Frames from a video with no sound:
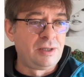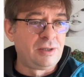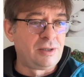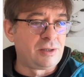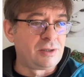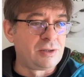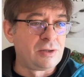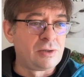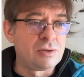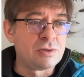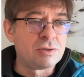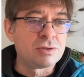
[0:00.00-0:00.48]

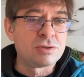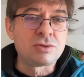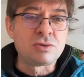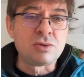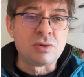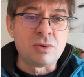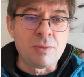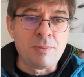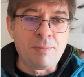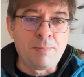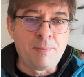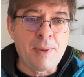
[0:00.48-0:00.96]
close to
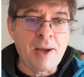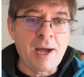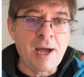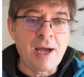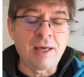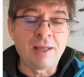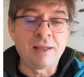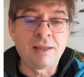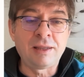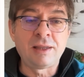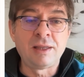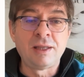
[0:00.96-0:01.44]
a
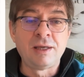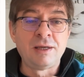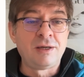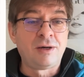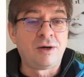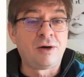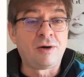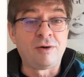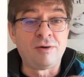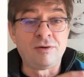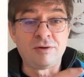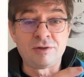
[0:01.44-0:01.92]
path
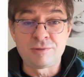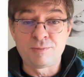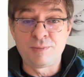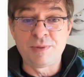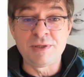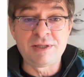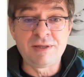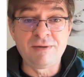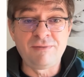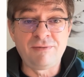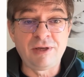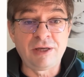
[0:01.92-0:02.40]
or a
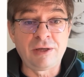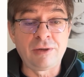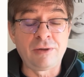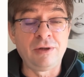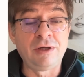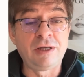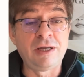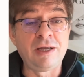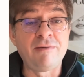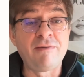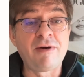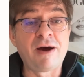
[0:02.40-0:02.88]
specific
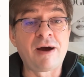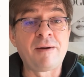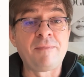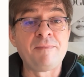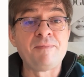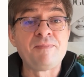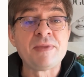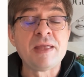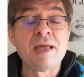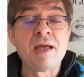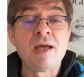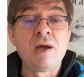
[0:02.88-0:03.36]
cultivar.
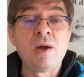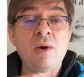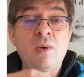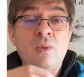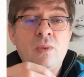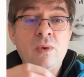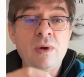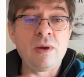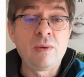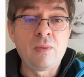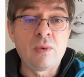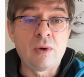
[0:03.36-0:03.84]

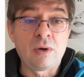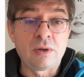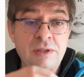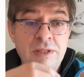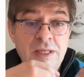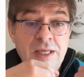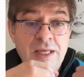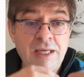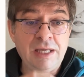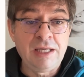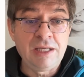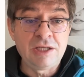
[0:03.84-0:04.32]
We want
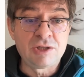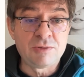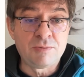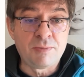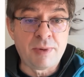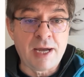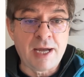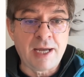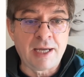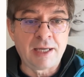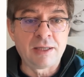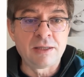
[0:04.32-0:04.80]
each
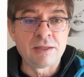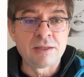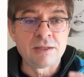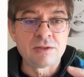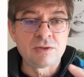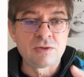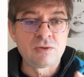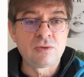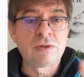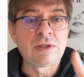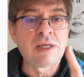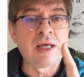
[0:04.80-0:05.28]
bag
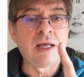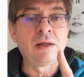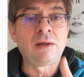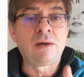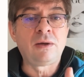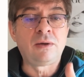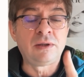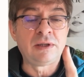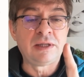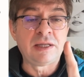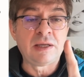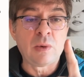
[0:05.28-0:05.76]
to tell
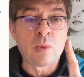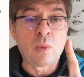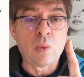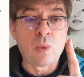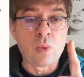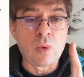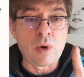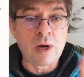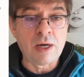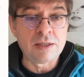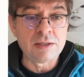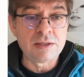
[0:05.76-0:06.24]
only
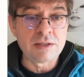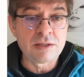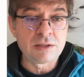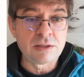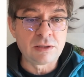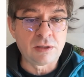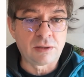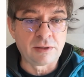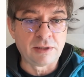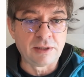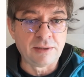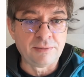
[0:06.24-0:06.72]
one
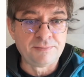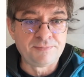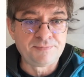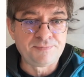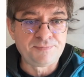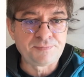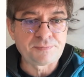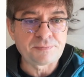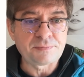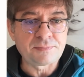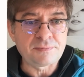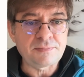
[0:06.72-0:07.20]
story.
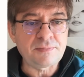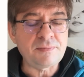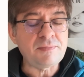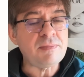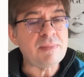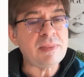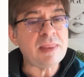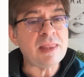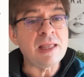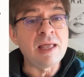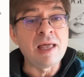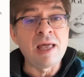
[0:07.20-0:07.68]

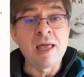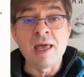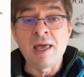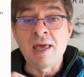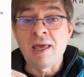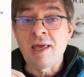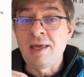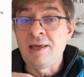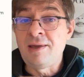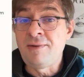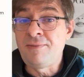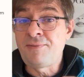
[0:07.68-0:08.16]

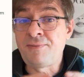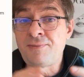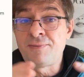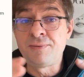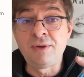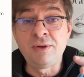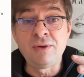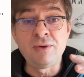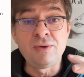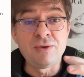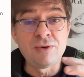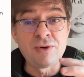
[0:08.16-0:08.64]
If
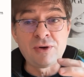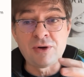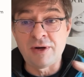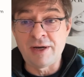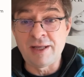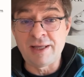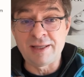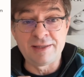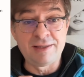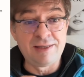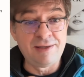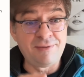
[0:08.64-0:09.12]
you
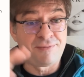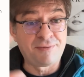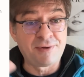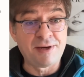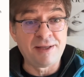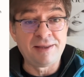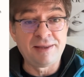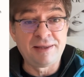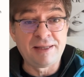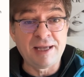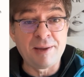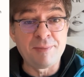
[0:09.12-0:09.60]
collect
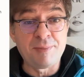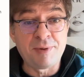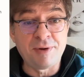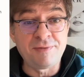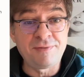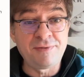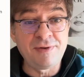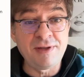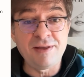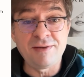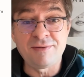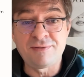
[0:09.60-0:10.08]
different type of
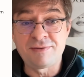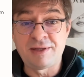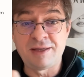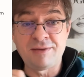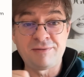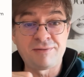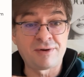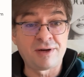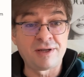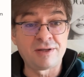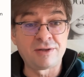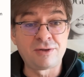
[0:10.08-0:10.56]
leaf,
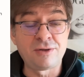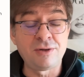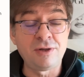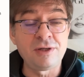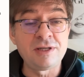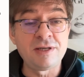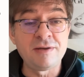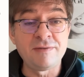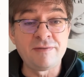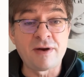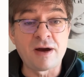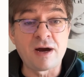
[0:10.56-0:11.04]
different
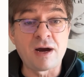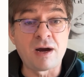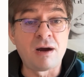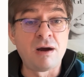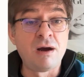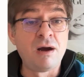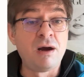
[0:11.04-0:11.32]
cultivar,